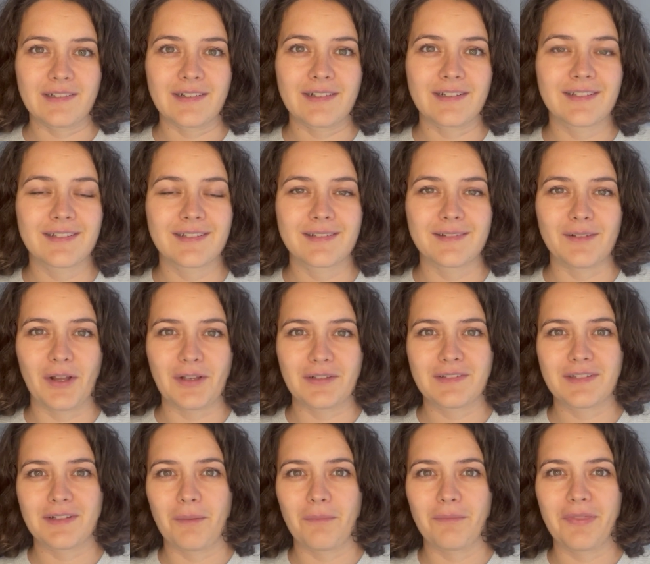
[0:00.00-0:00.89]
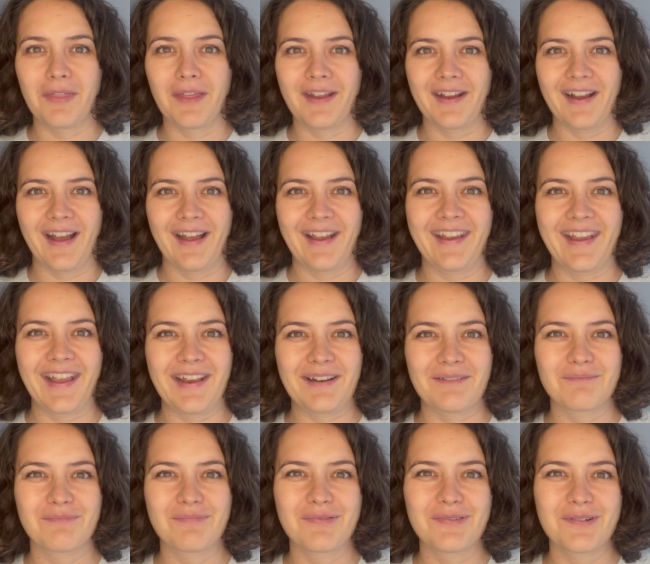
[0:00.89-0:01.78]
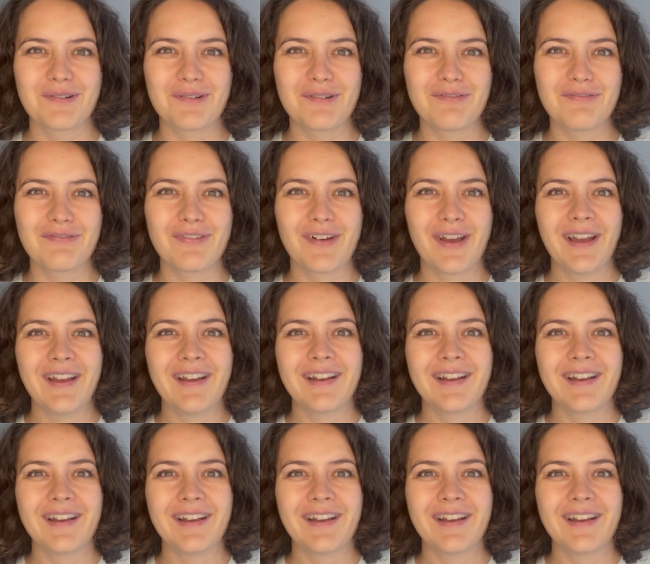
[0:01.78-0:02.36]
It's not something I can prove.